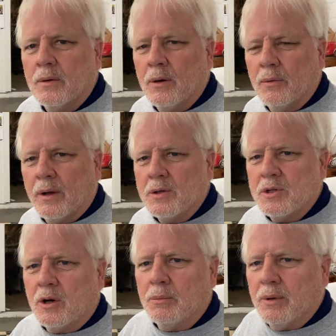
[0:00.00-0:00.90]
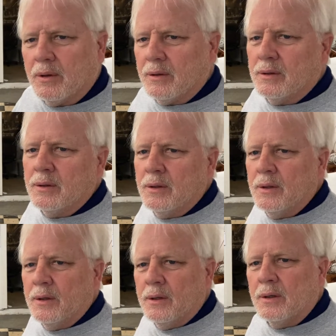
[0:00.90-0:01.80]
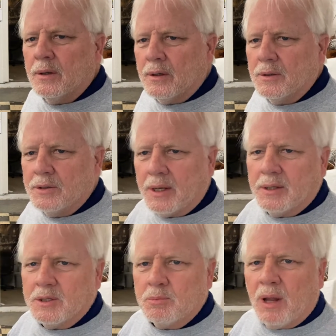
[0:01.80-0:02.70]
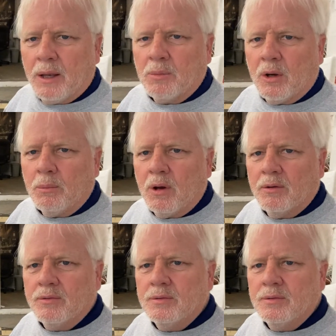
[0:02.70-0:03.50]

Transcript: All right, we're going to start by taking this black bottom off.